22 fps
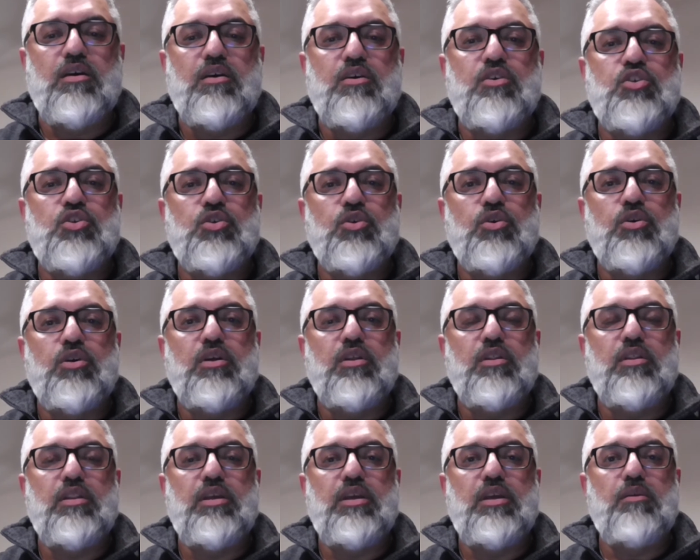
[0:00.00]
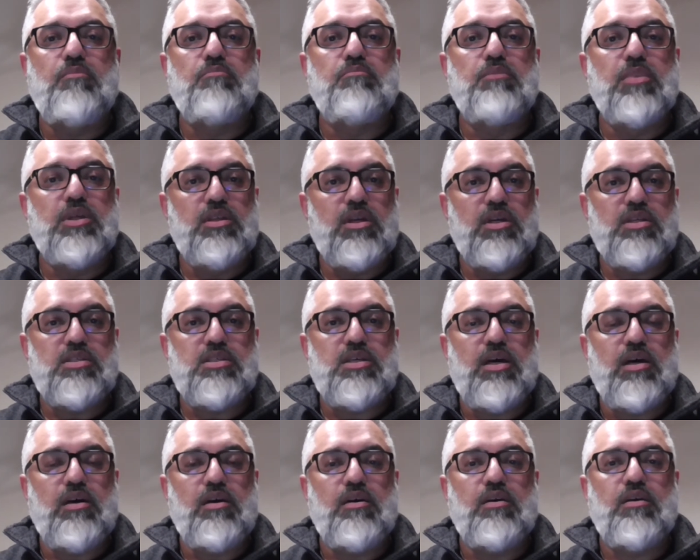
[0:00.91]
should the
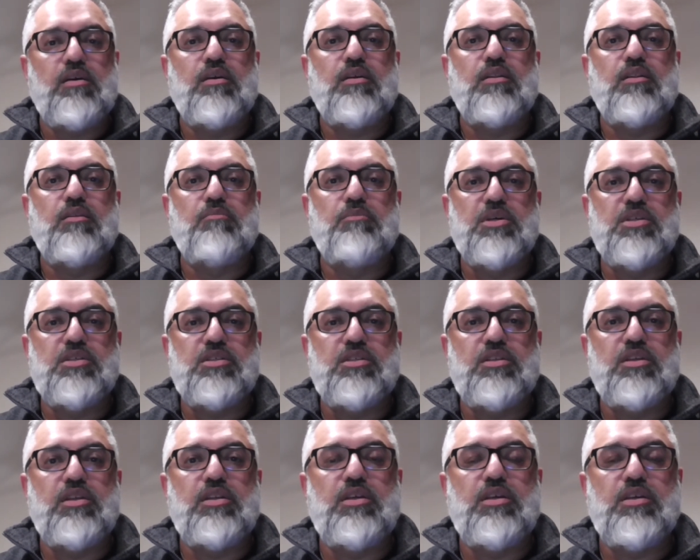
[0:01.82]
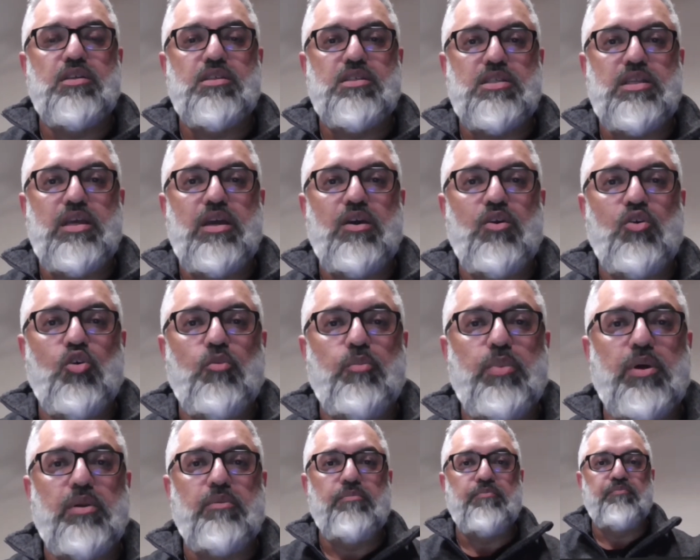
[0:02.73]
Madrasa, the Masjid, stay
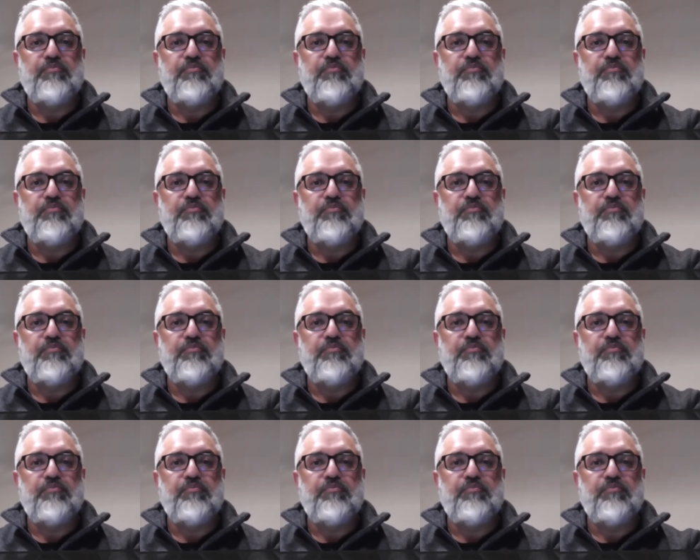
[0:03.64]
open?